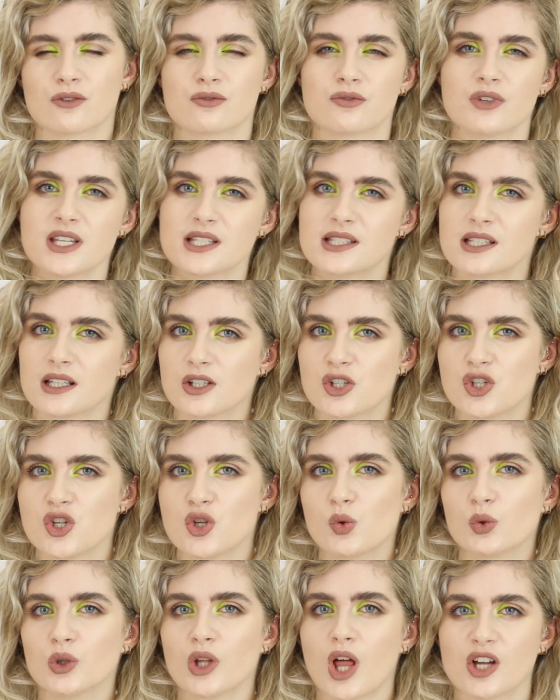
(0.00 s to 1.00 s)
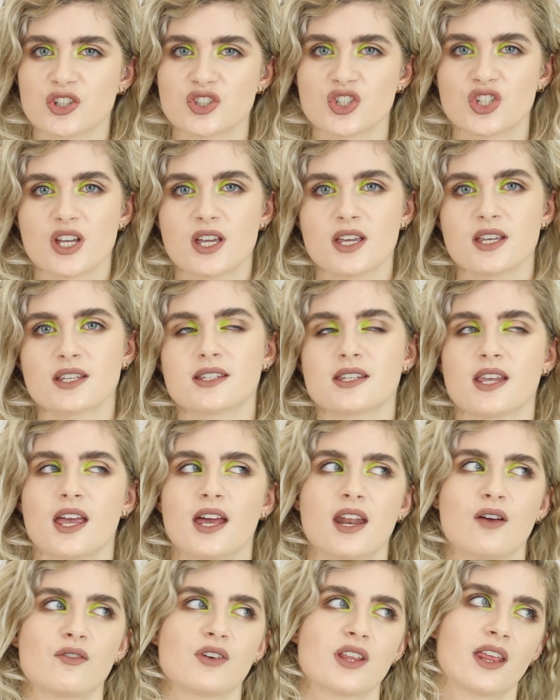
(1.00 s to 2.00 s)
recent new launches
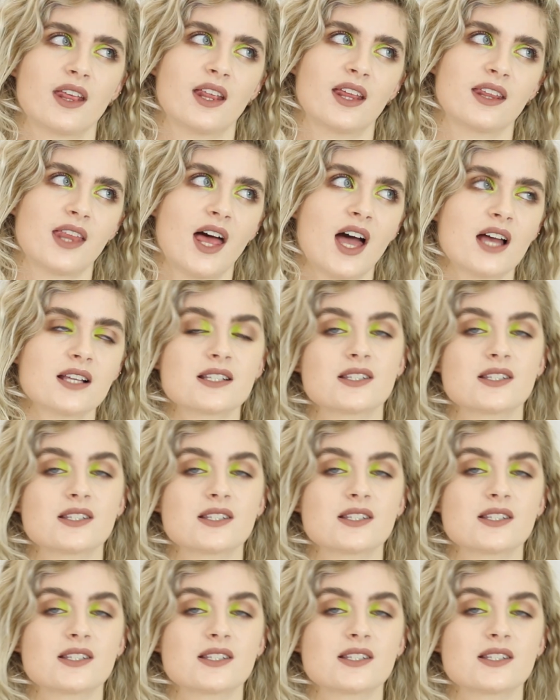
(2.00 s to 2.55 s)
and everything like that.